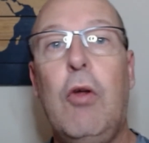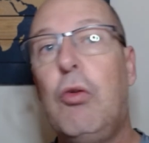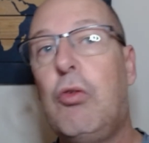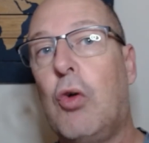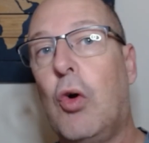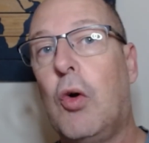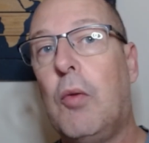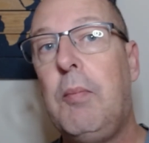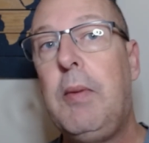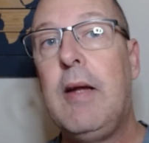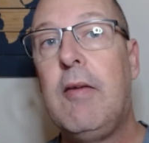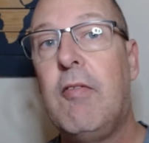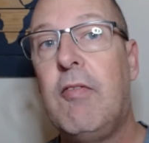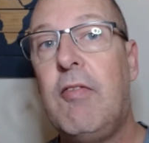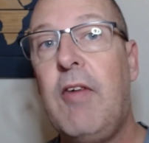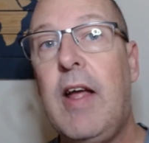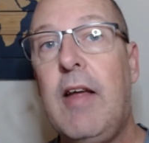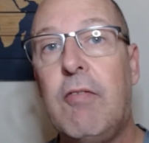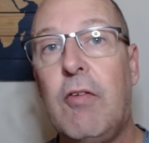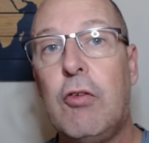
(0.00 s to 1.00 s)
those who are being
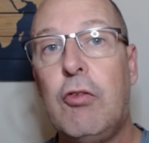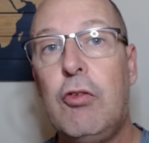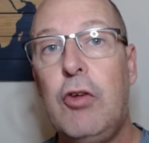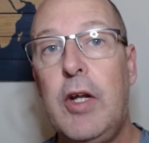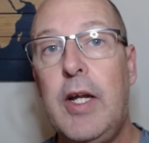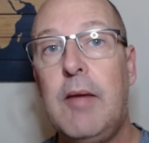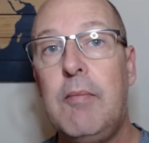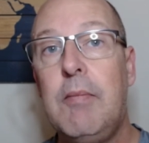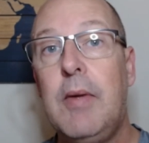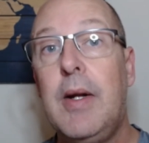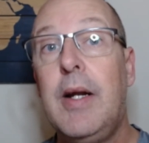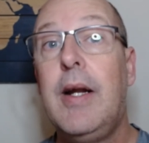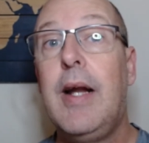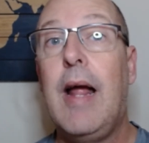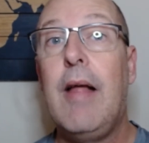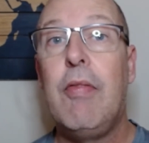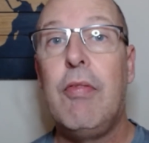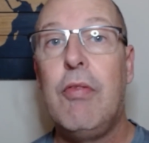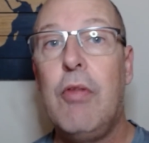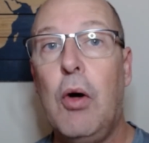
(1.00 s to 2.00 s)
faithful to Him
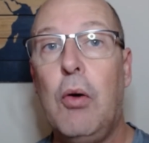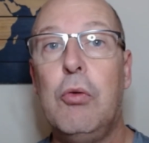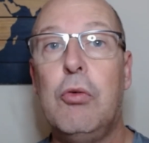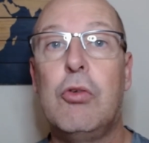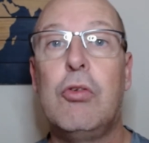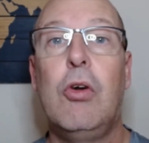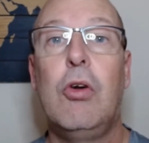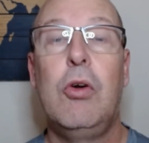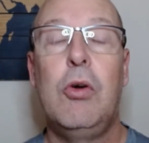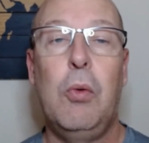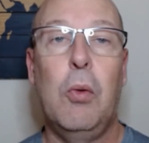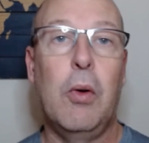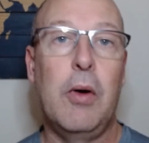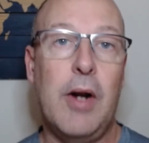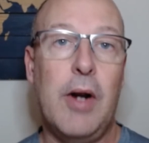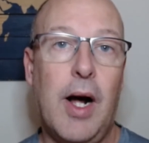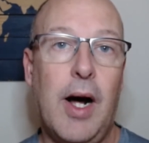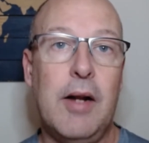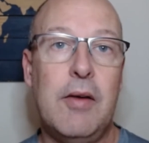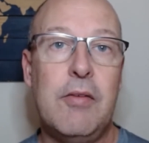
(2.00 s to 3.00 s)
and those who are
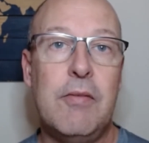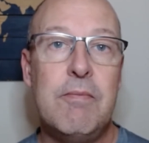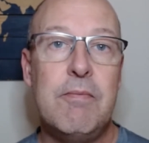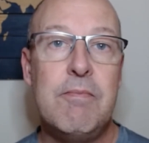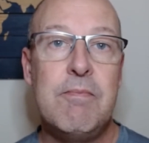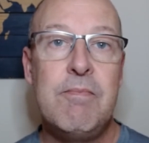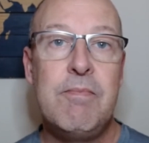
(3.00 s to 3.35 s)
not.